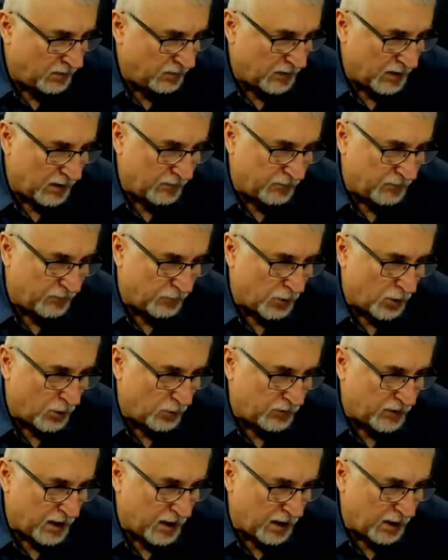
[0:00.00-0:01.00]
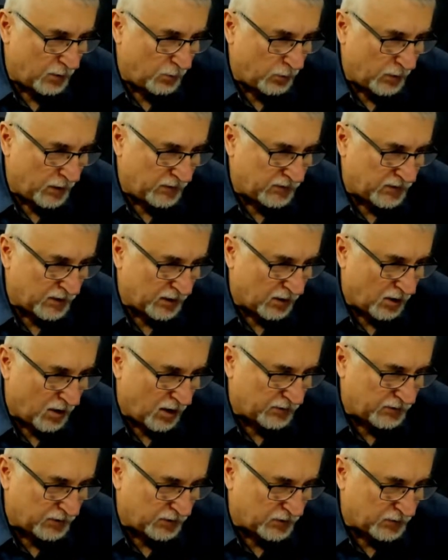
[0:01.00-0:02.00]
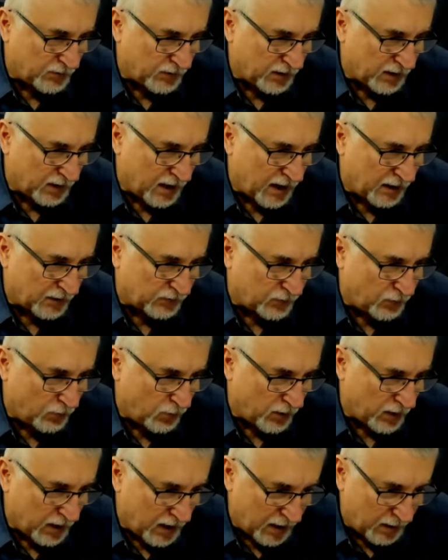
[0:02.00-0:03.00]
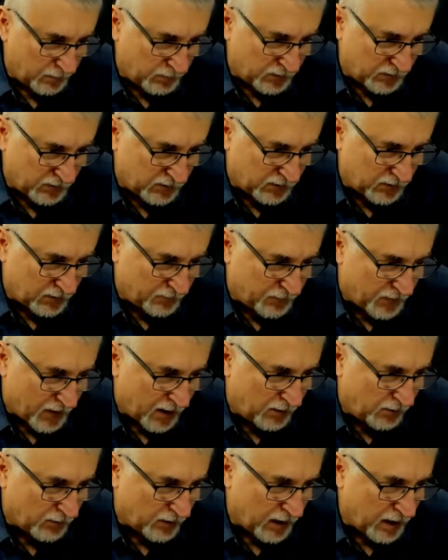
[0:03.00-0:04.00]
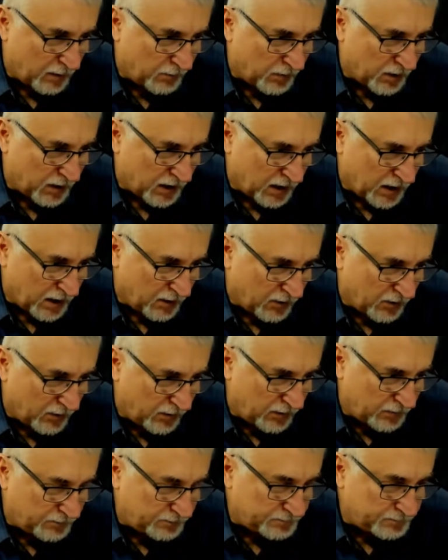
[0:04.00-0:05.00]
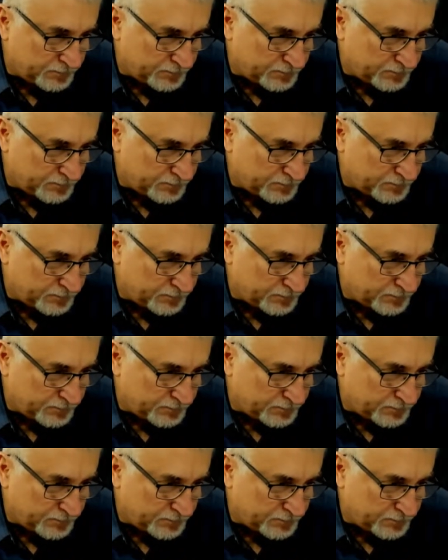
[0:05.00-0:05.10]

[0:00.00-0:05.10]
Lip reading: They've rotated wins and losses for the last 4 games. This is the final game of the year.